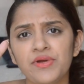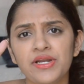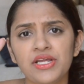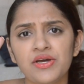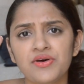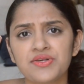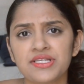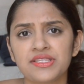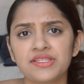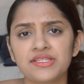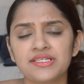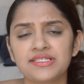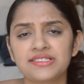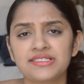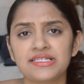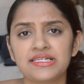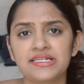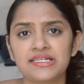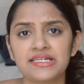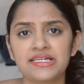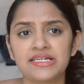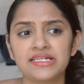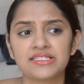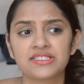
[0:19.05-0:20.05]
videos in this
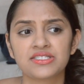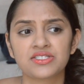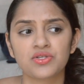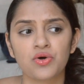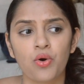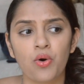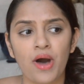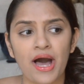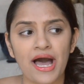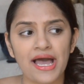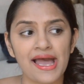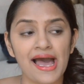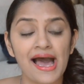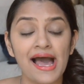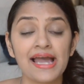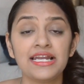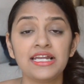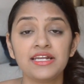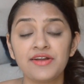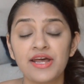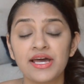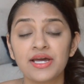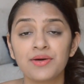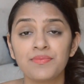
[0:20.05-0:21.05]
series, so I
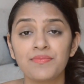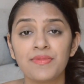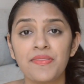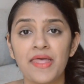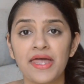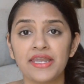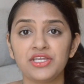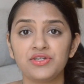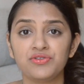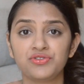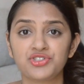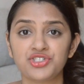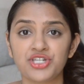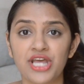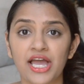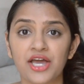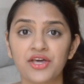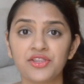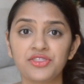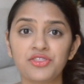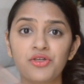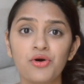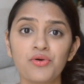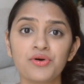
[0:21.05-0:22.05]
highly recommend that you
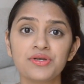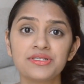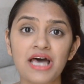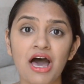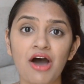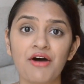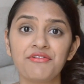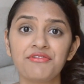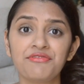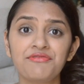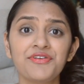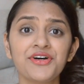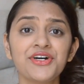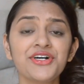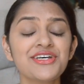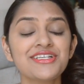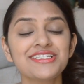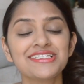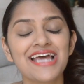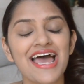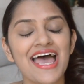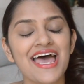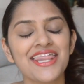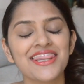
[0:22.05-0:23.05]
check those out
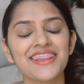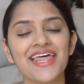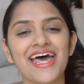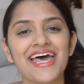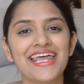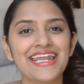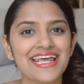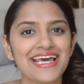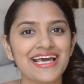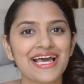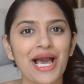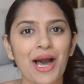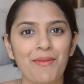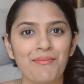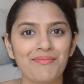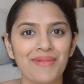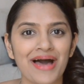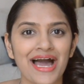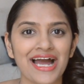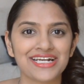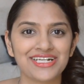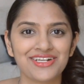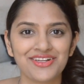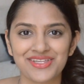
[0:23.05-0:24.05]
first and then come
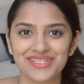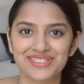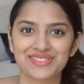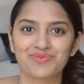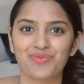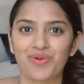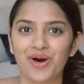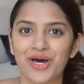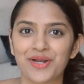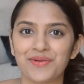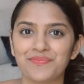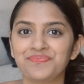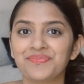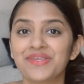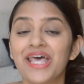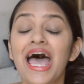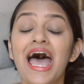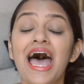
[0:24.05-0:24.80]
back to this one.